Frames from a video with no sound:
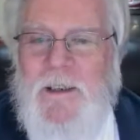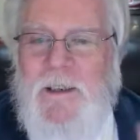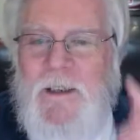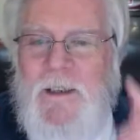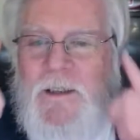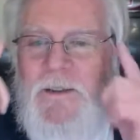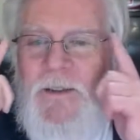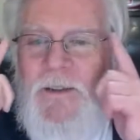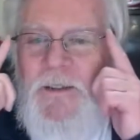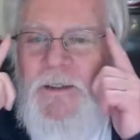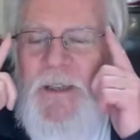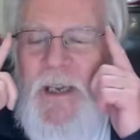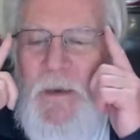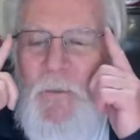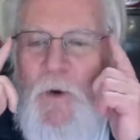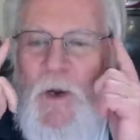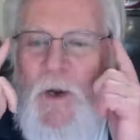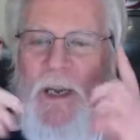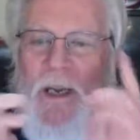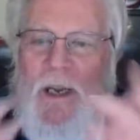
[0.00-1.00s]
It's the same
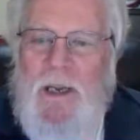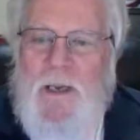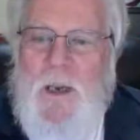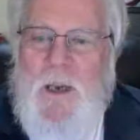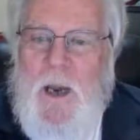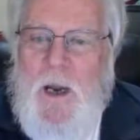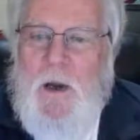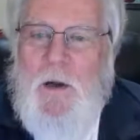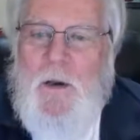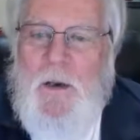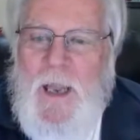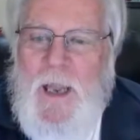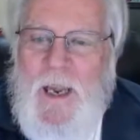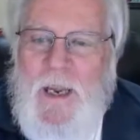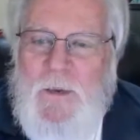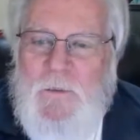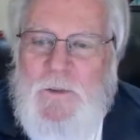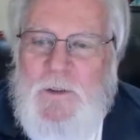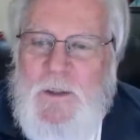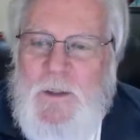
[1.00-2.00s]
way in our
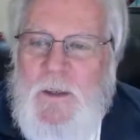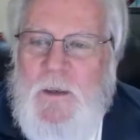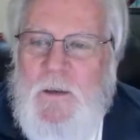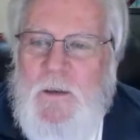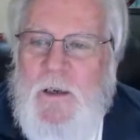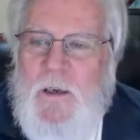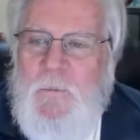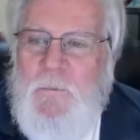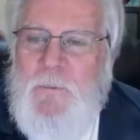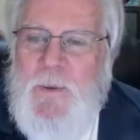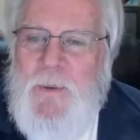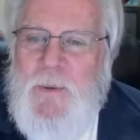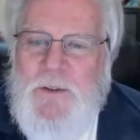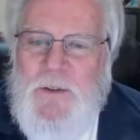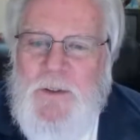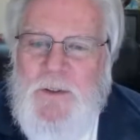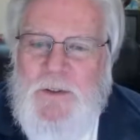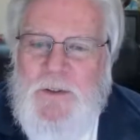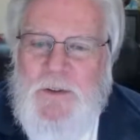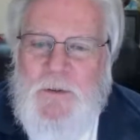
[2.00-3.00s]
lives, in
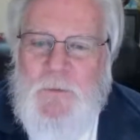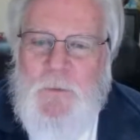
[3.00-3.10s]
business.